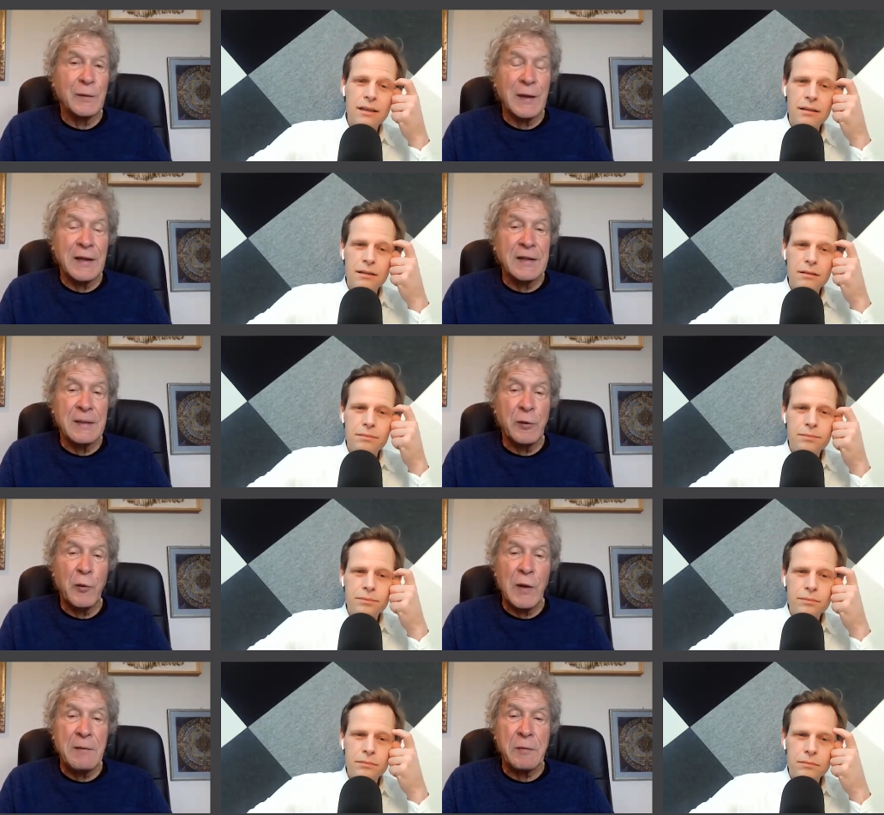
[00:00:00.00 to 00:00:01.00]
Speaker 1: we get a double
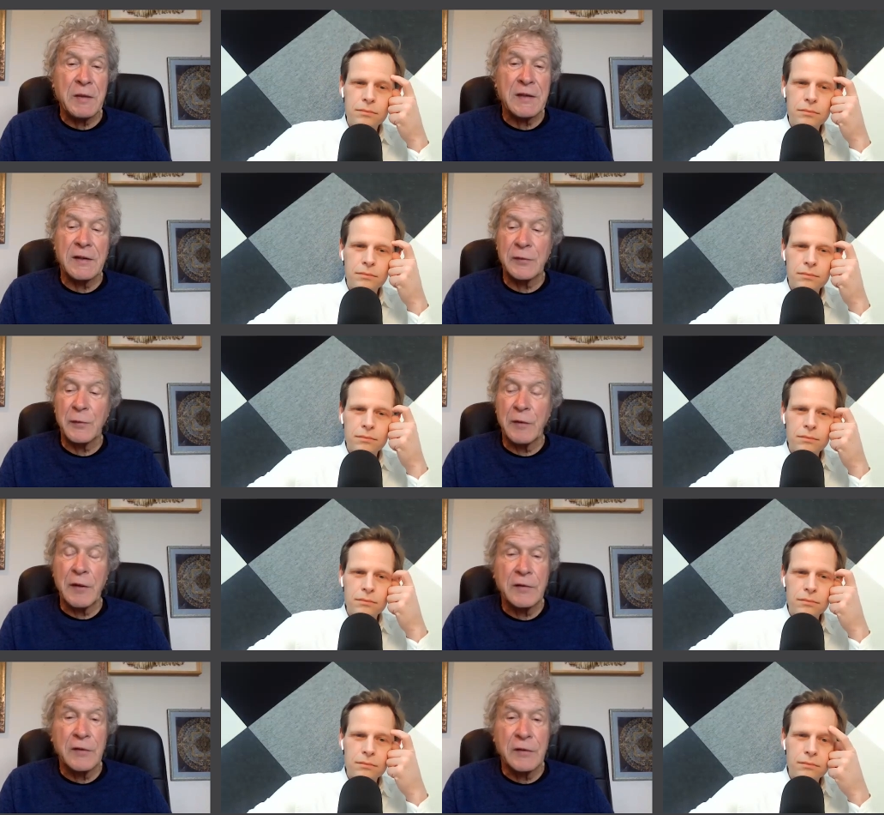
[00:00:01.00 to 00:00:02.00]
whammy because we've
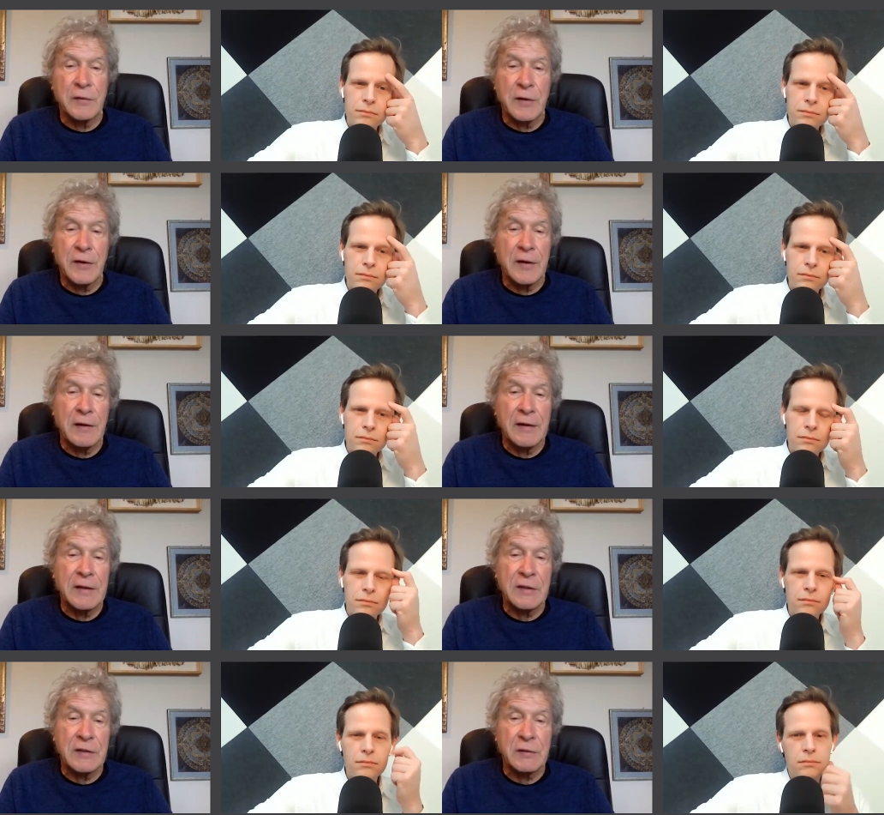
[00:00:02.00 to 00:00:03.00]
also diverted our
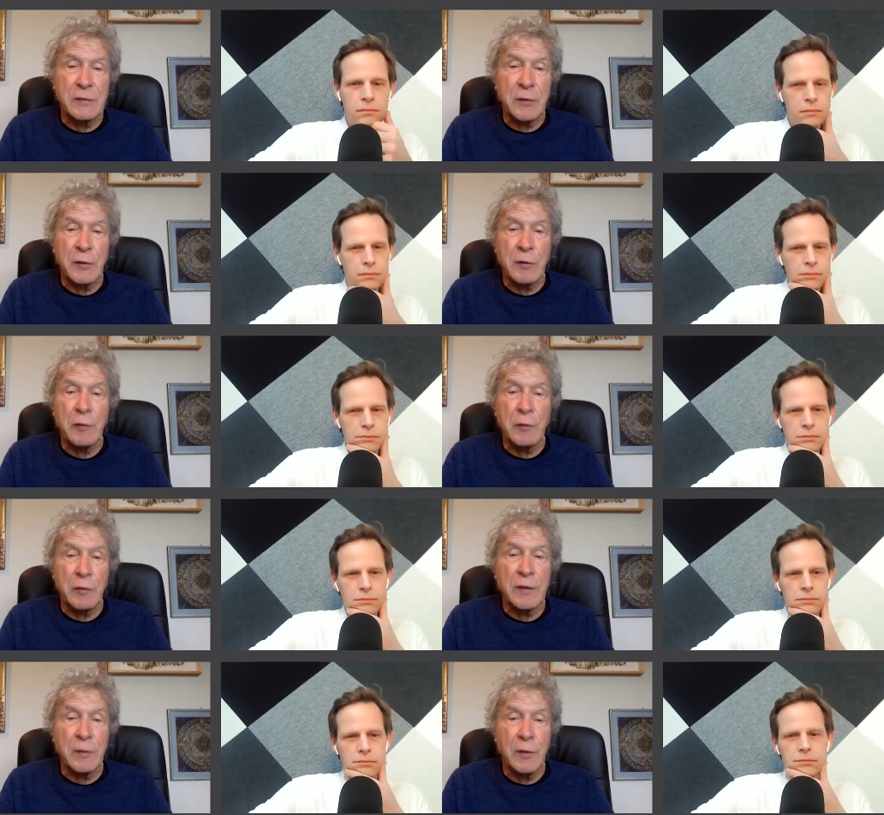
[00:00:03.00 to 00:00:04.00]
energies from doing what we
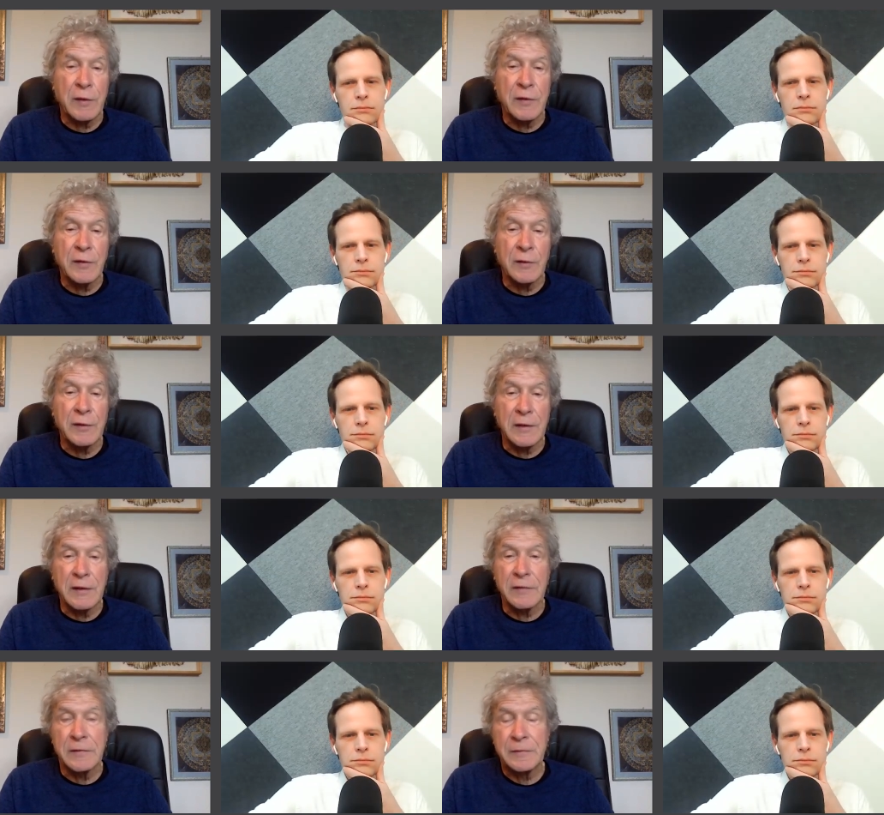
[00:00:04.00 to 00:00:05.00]
really want to do in
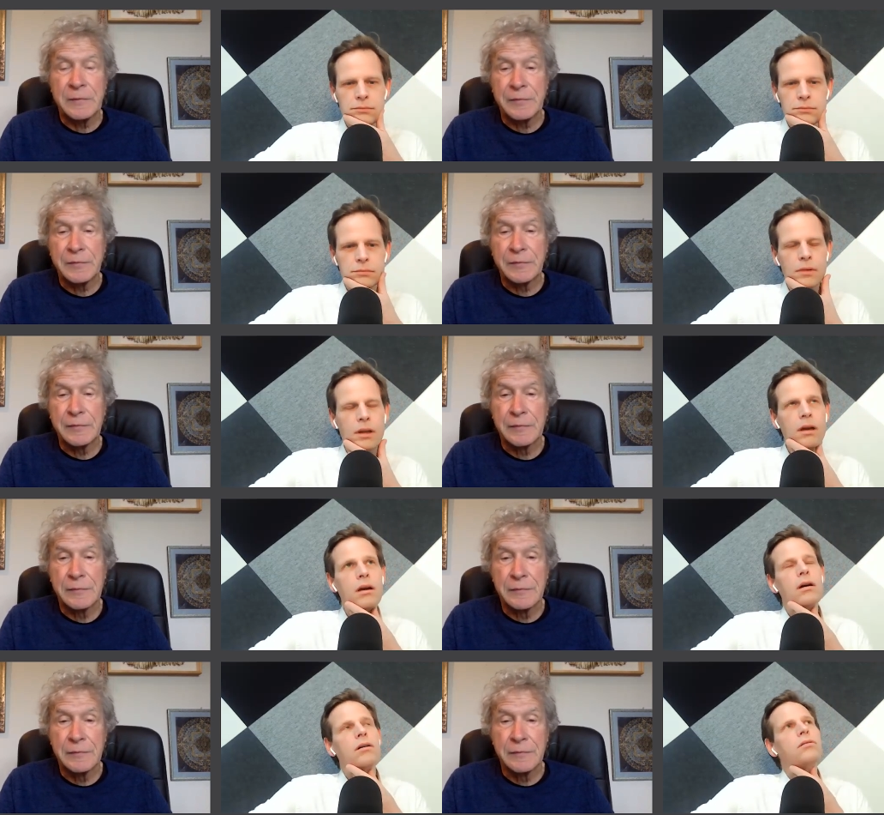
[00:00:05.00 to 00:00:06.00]
life.
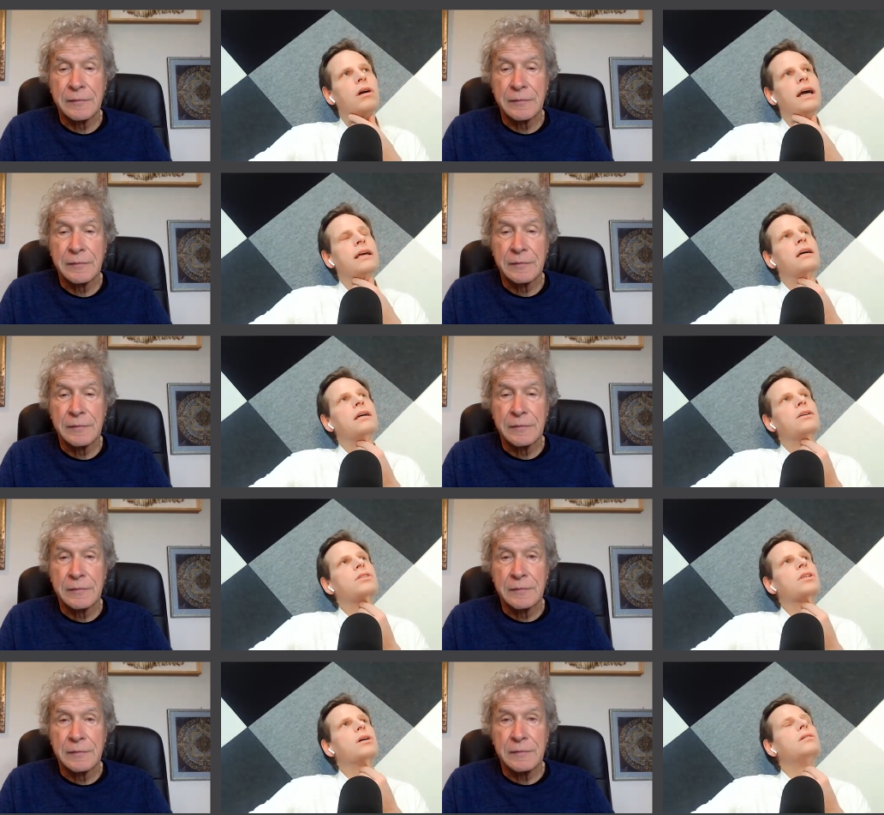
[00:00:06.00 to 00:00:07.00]
Speaker 2: Right.
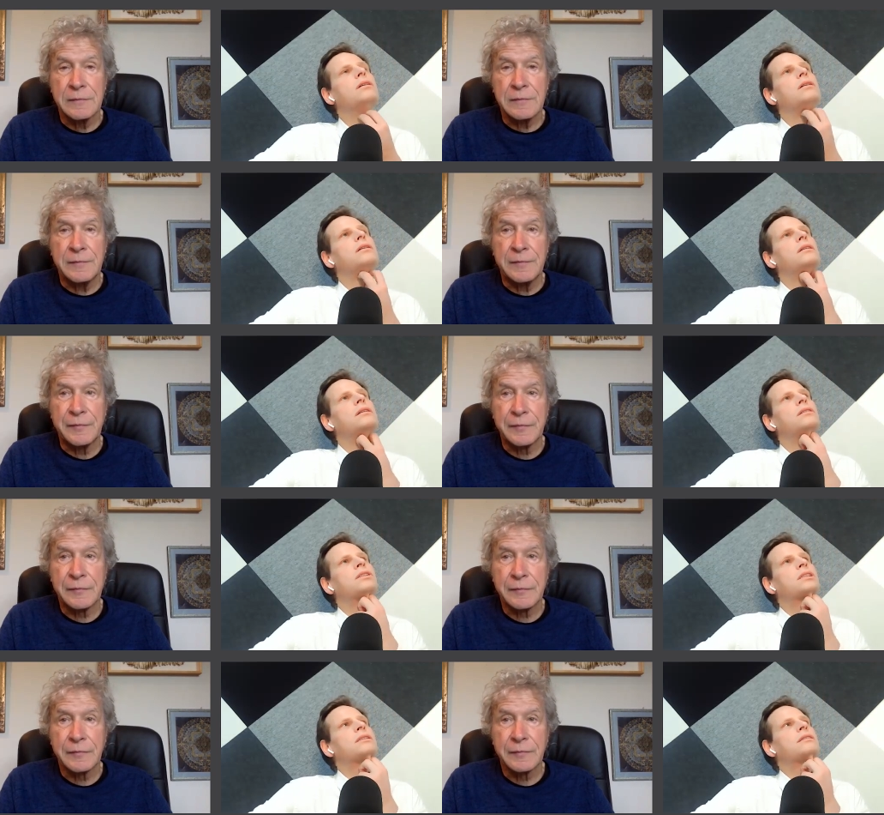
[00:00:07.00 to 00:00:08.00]
So,
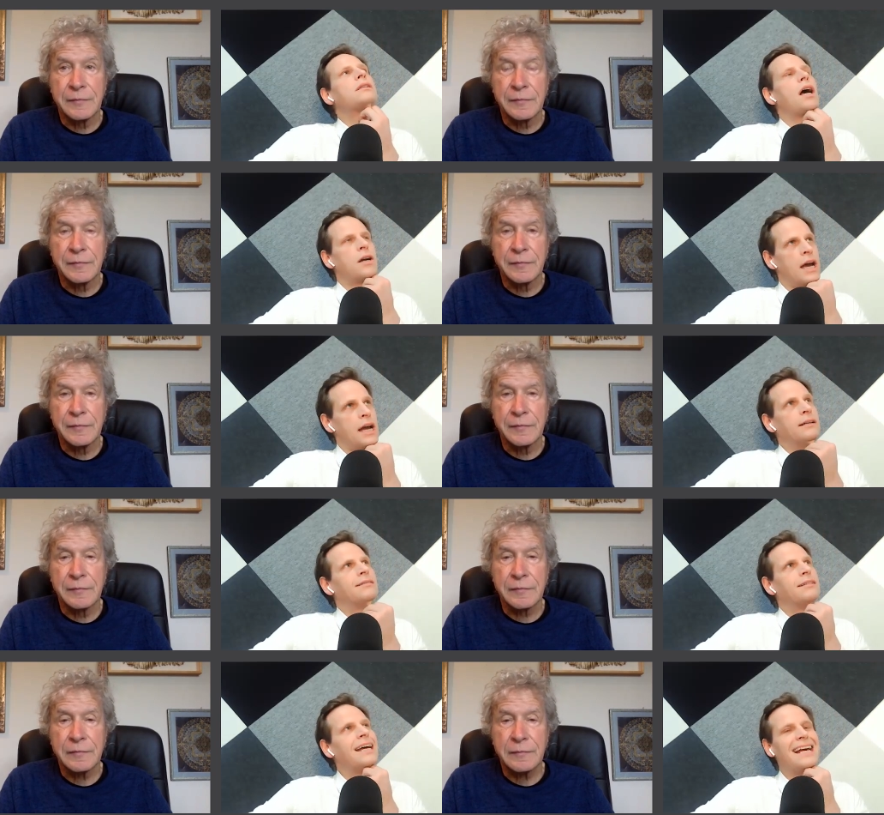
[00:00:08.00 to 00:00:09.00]
okay,
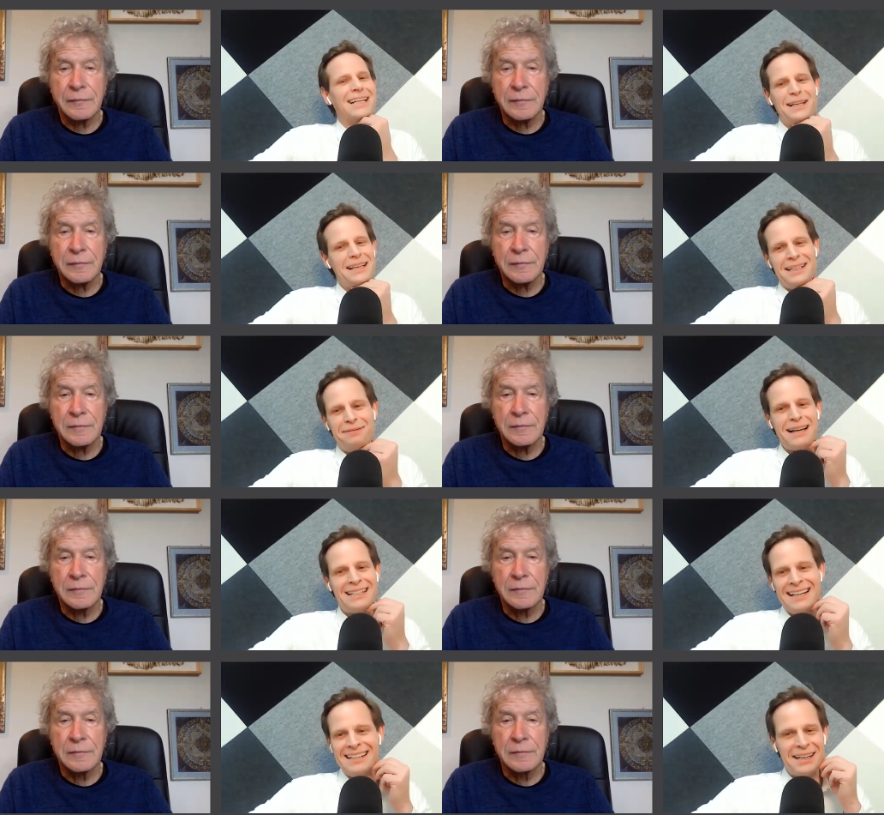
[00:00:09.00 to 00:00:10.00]
and actually this is
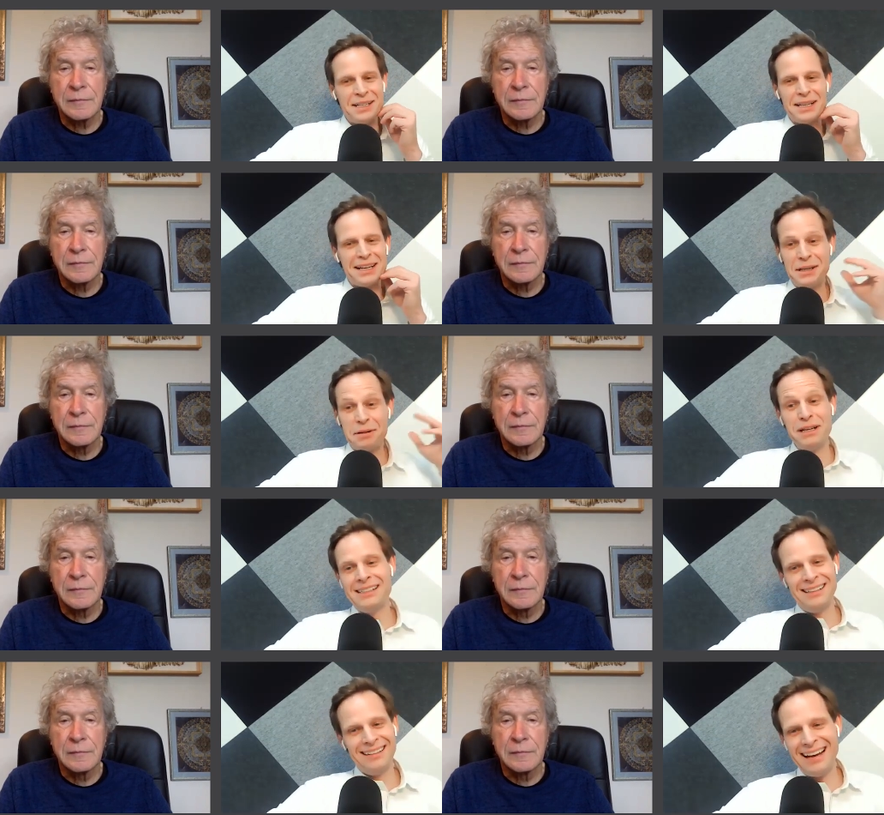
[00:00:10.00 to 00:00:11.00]
fascinating because because a recent